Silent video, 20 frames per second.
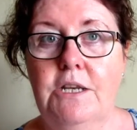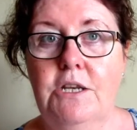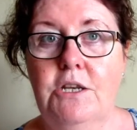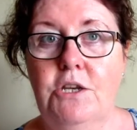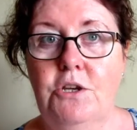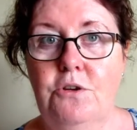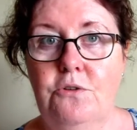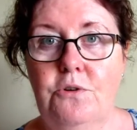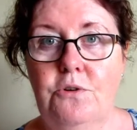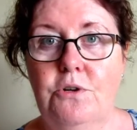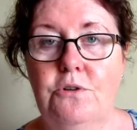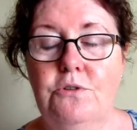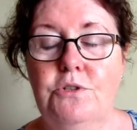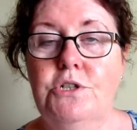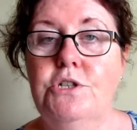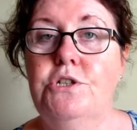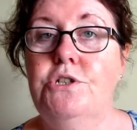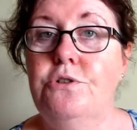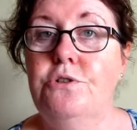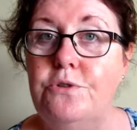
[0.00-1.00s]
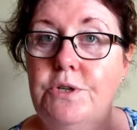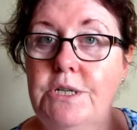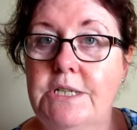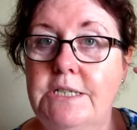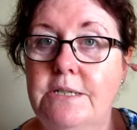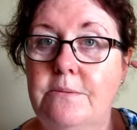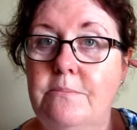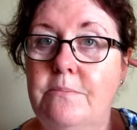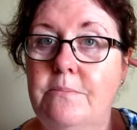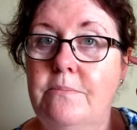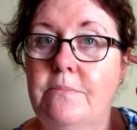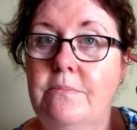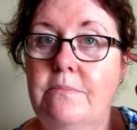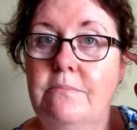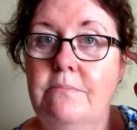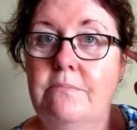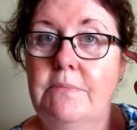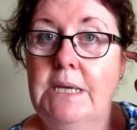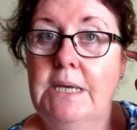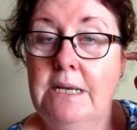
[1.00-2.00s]
euro to tourism
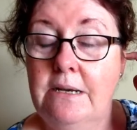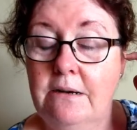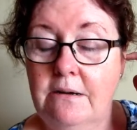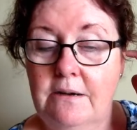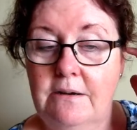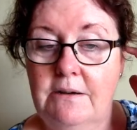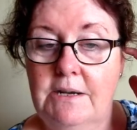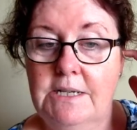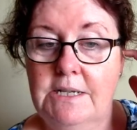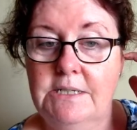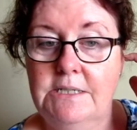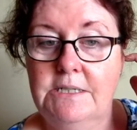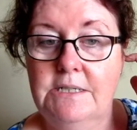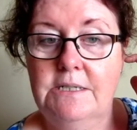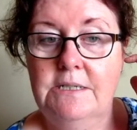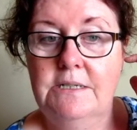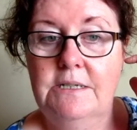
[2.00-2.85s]
in Ireland.